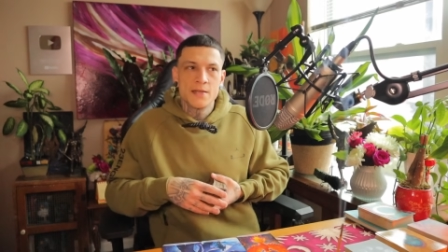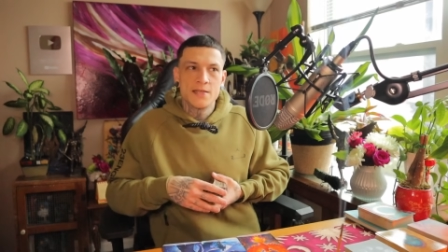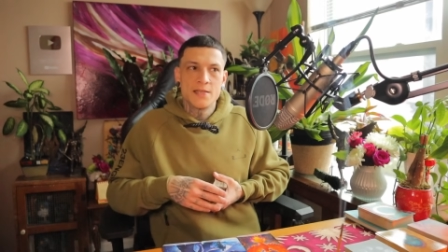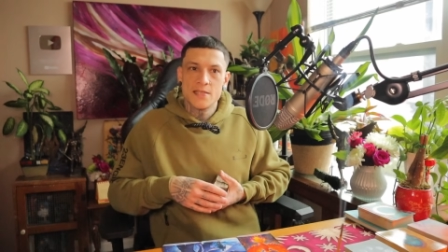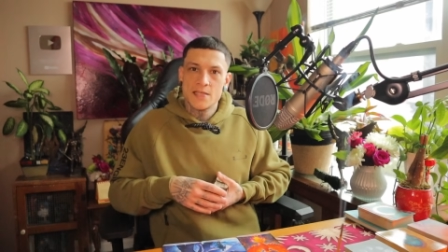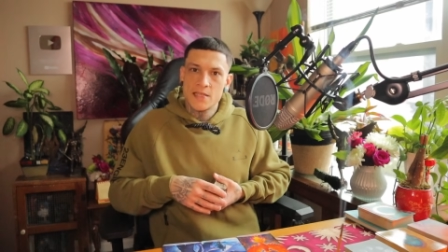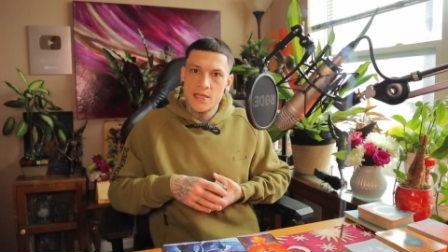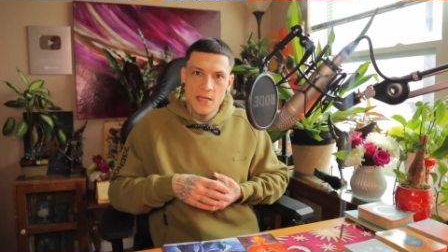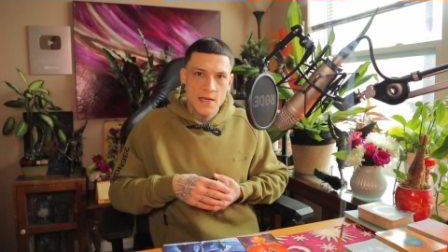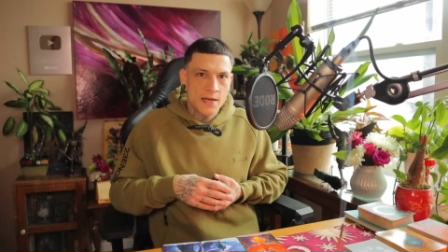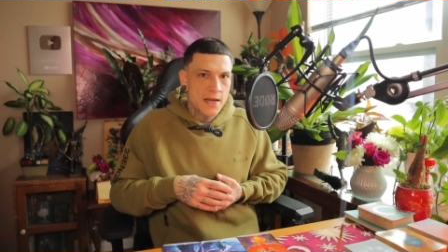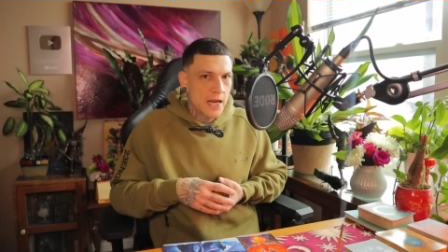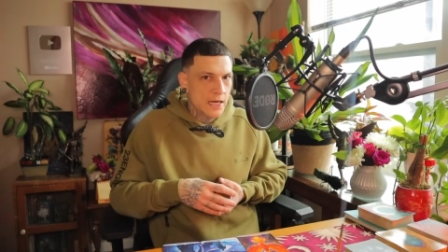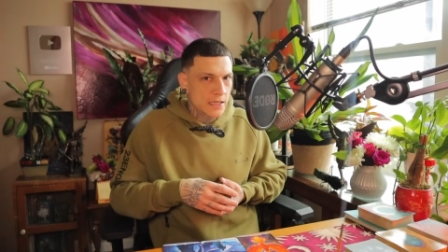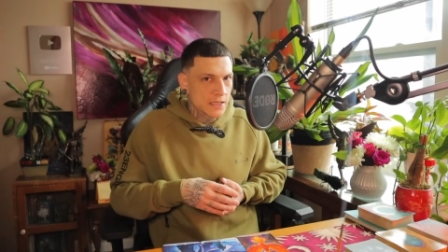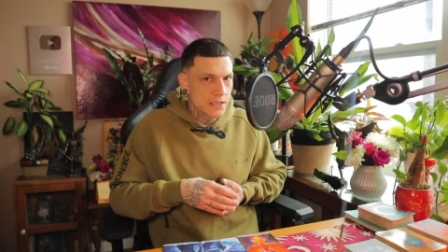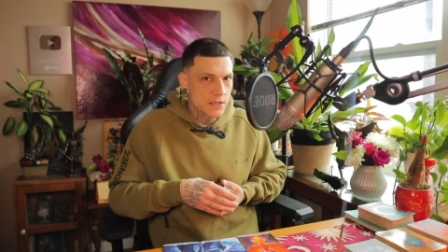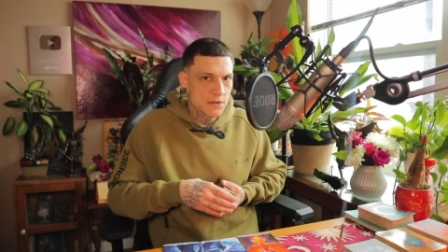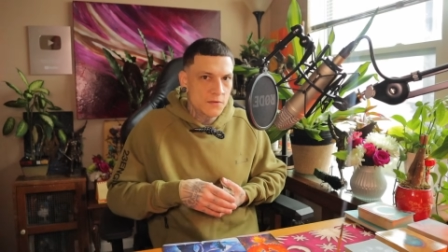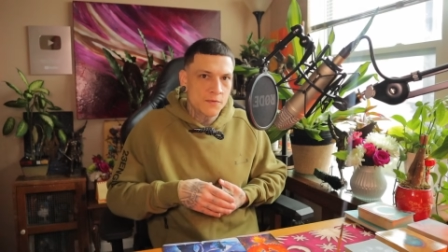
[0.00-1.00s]

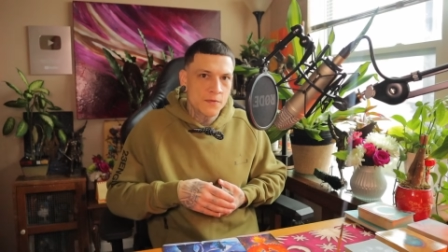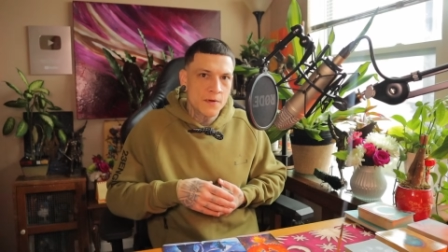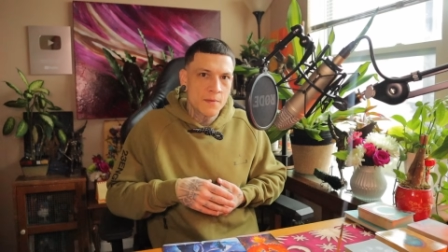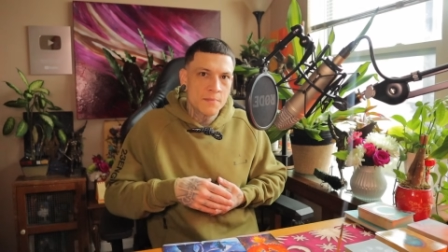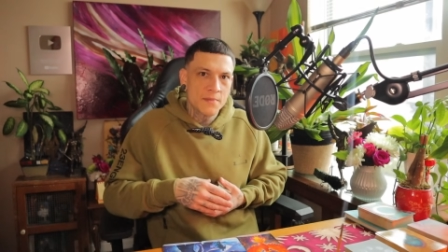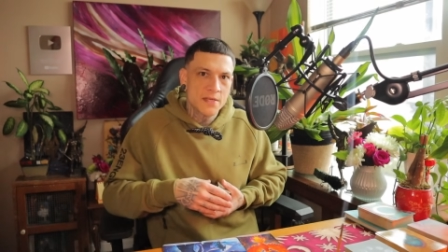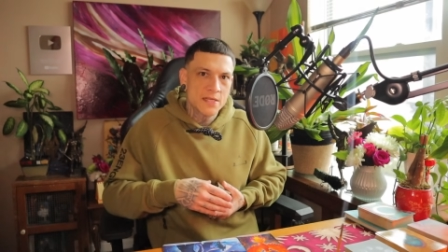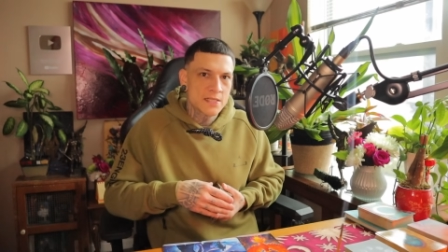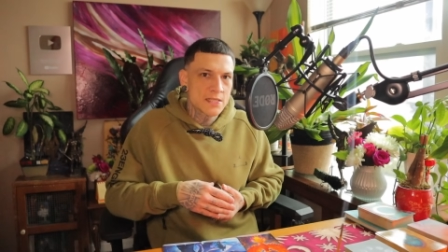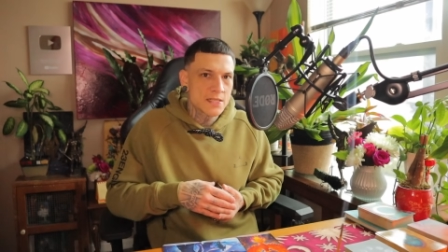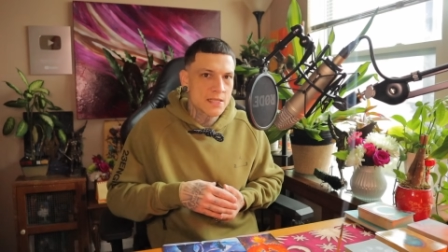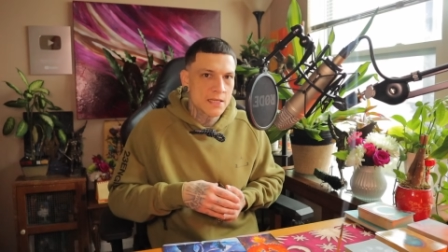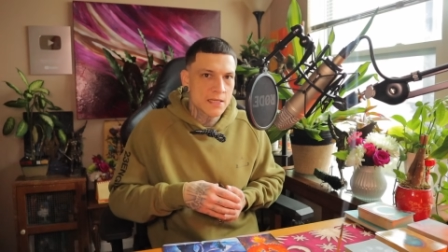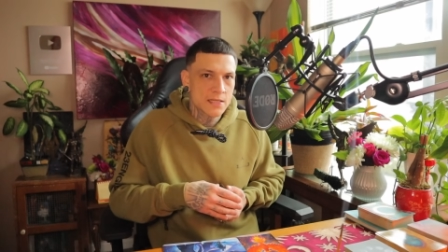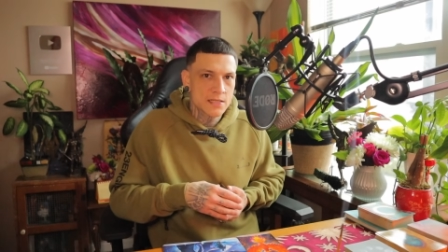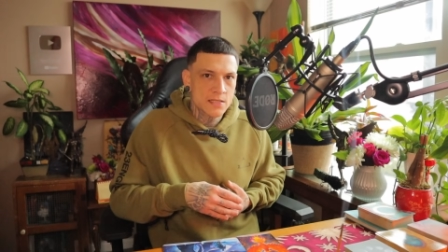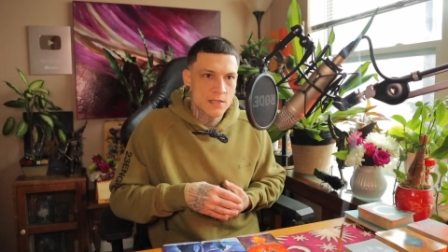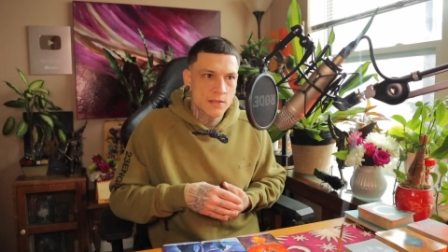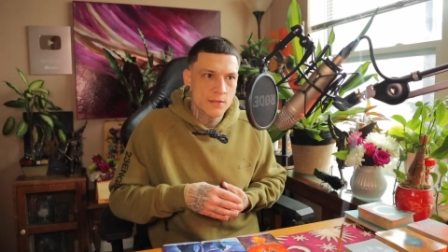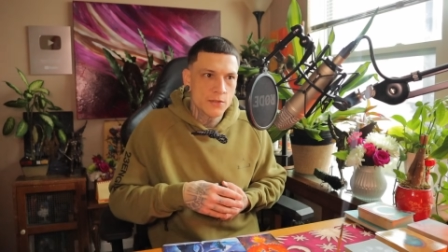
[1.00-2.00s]
disconnected from these
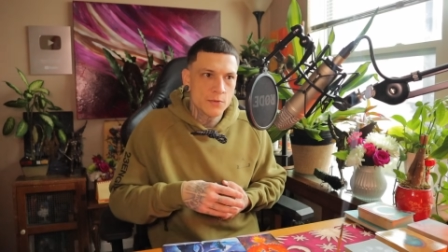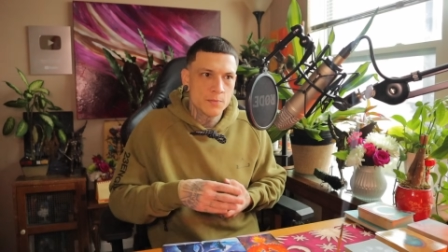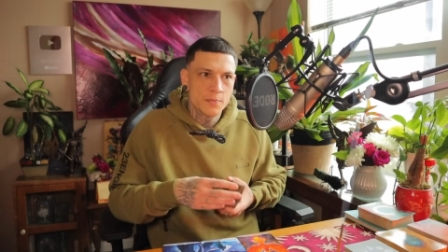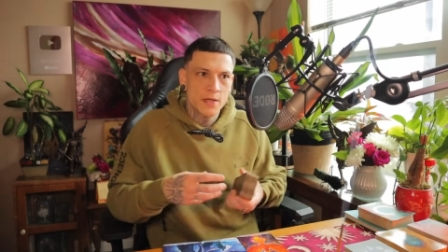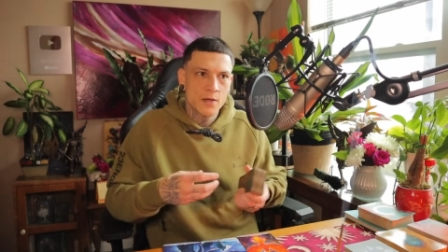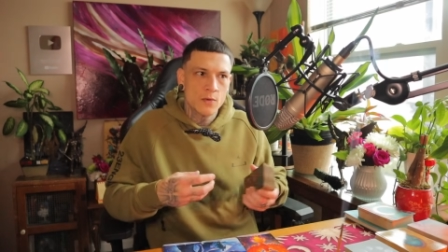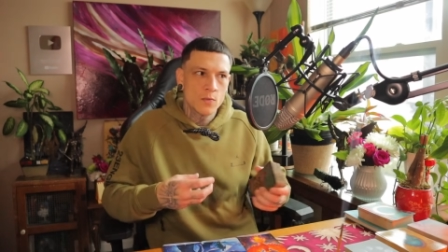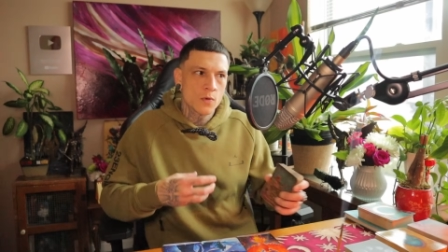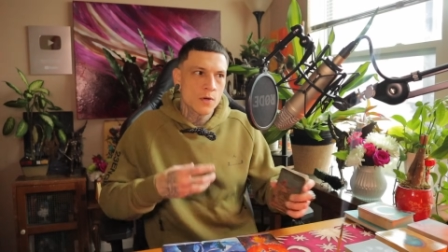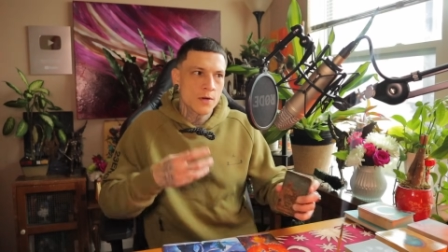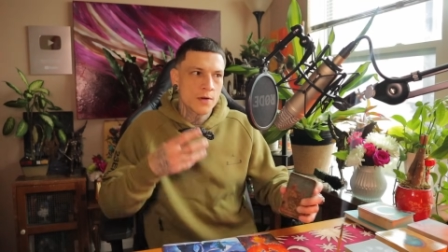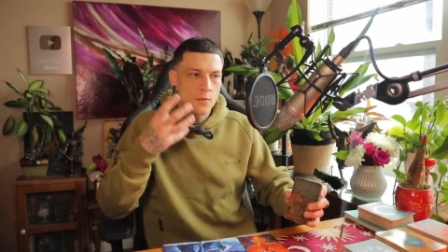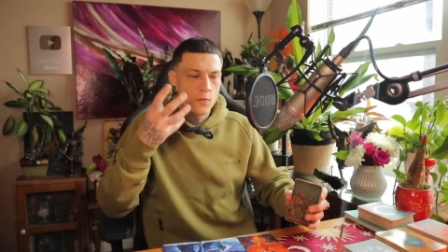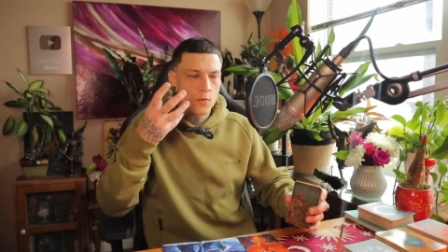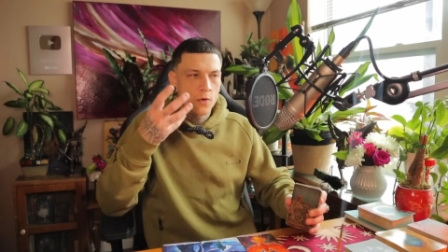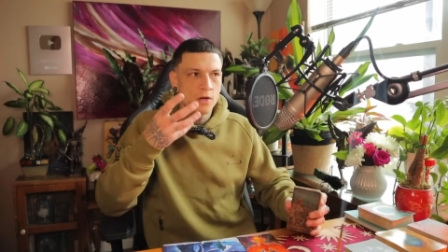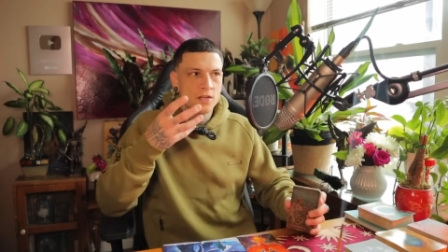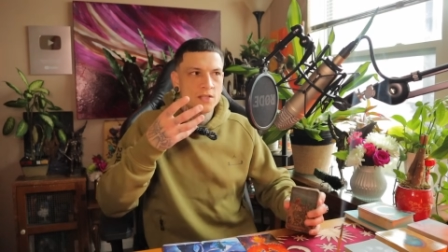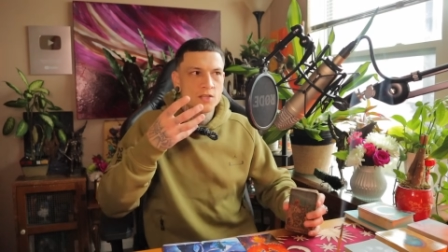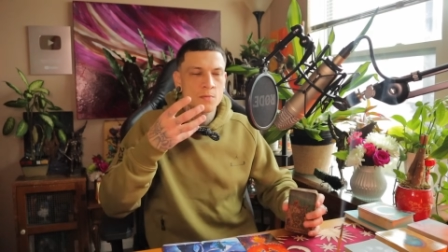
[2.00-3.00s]
things a little bit.
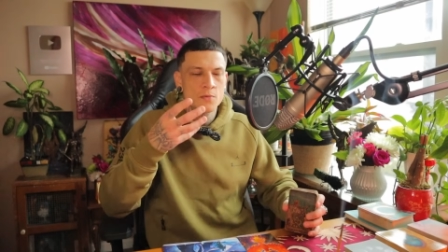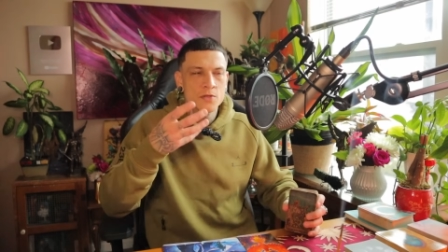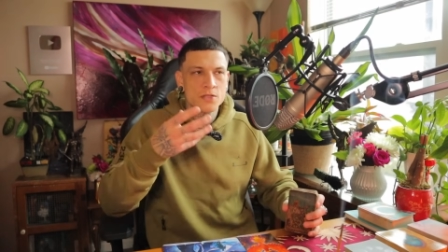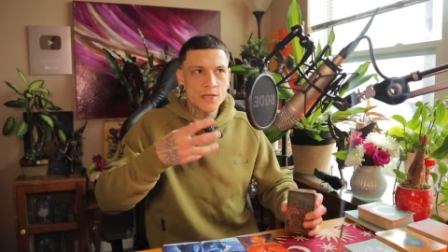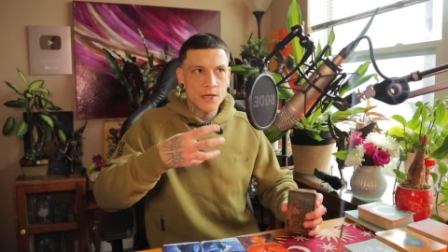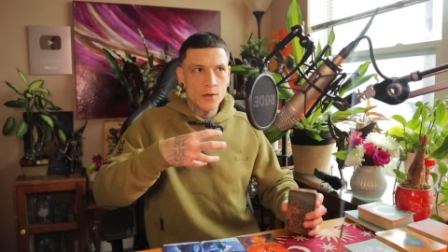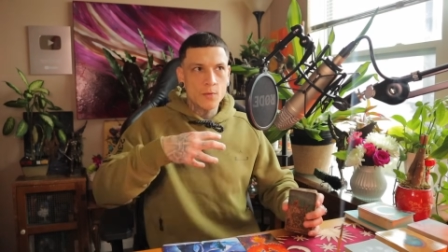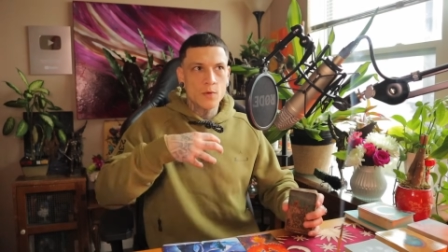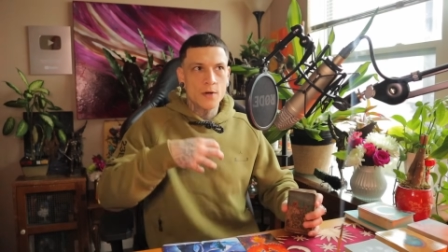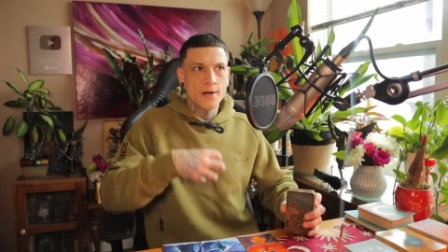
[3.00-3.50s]
It's almost like